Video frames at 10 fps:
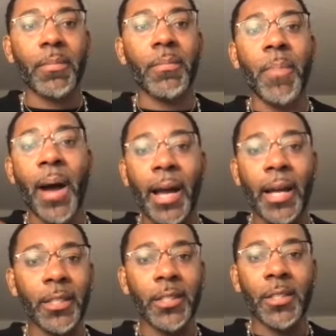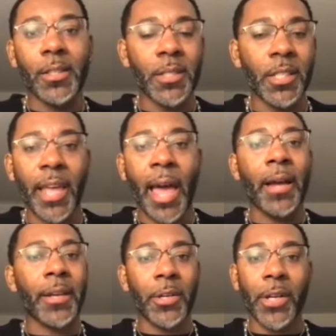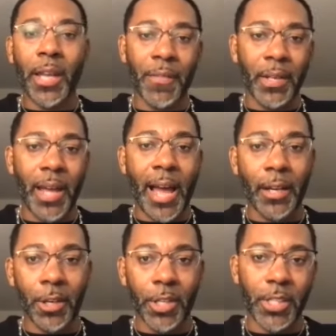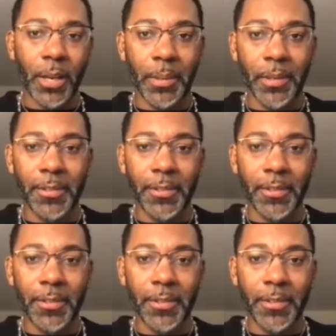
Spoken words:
by just out here having a hot girl summer.